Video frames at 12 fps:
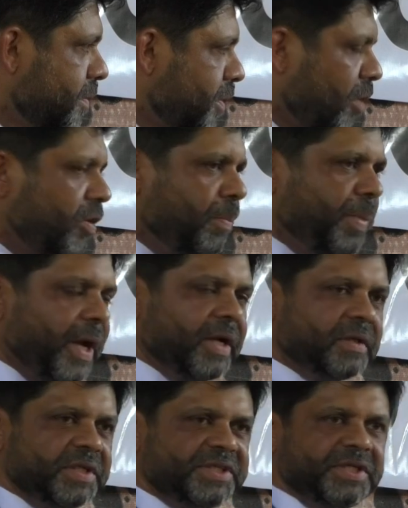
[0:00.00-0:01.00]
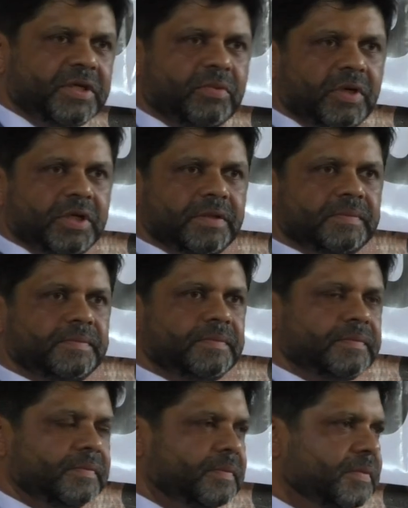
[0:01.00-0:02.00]
Don't apply it disequally.
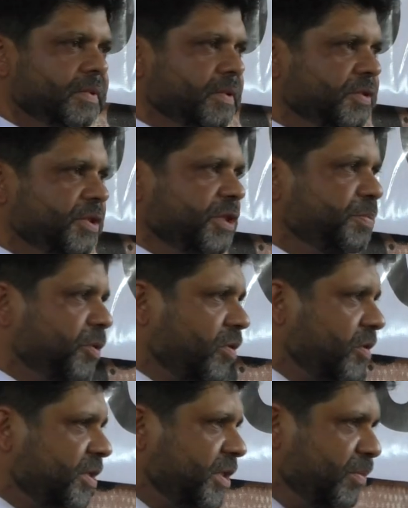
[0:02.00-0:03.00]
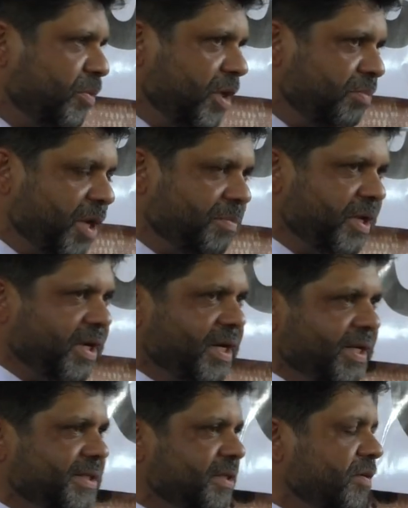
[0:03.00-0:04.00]
Just because somebody may be a
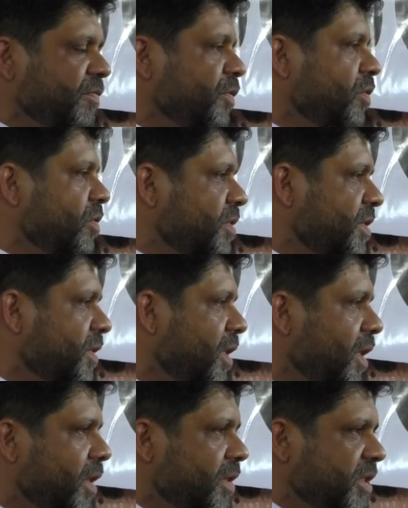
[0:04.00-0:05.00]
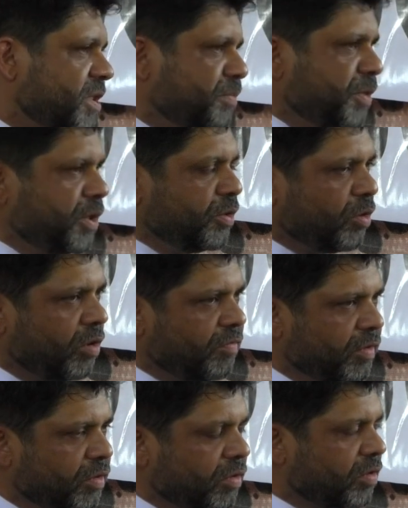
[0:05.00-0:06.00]
cousin of yours doesn't mean you
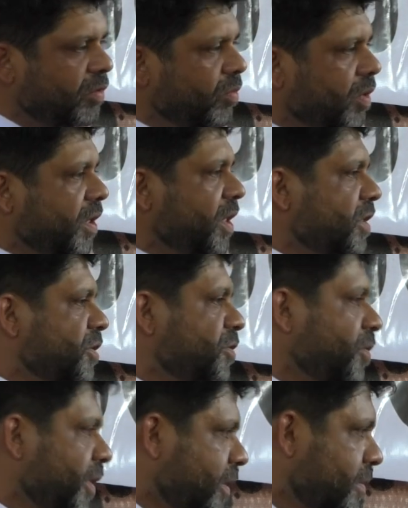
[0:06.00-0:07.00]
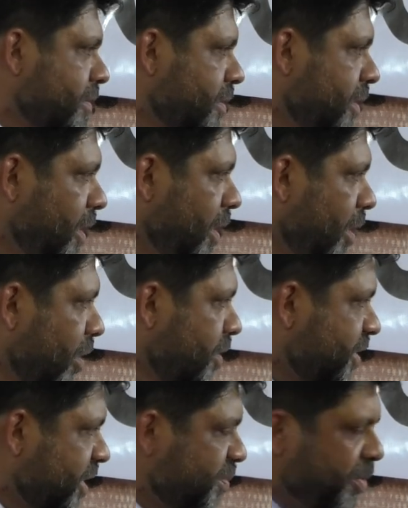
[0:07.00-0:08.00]
overlook what he's doing or
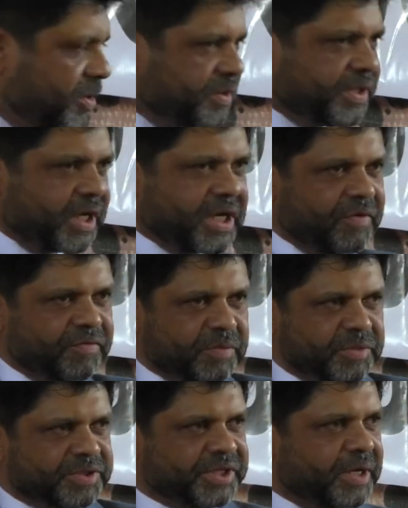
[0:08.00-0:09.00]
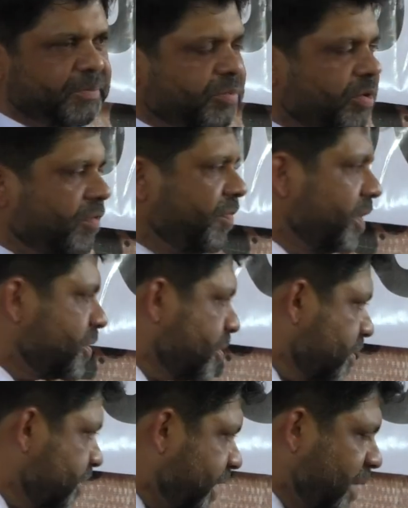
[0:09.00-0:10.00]
just because they come from the same province
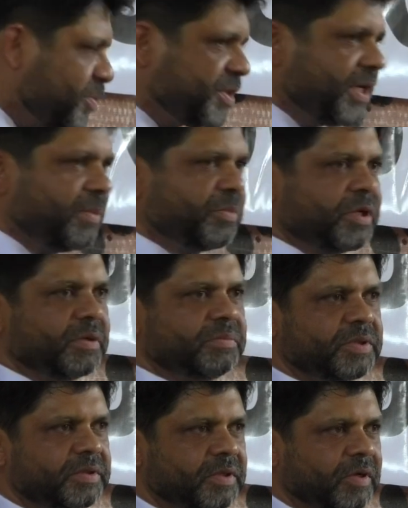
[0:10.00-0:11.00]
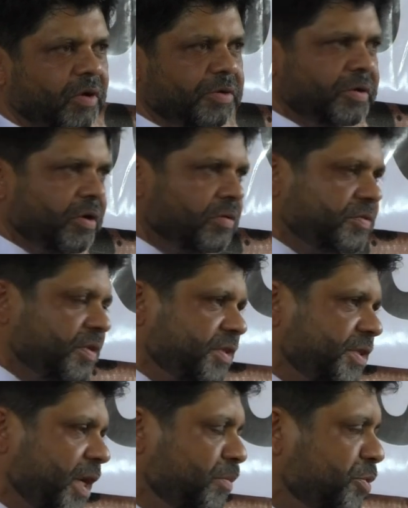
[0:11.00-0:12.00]
or the same suburb, or you go to the
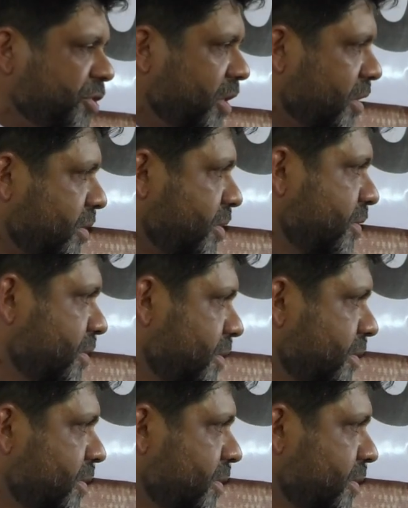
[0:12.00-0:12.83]
same church.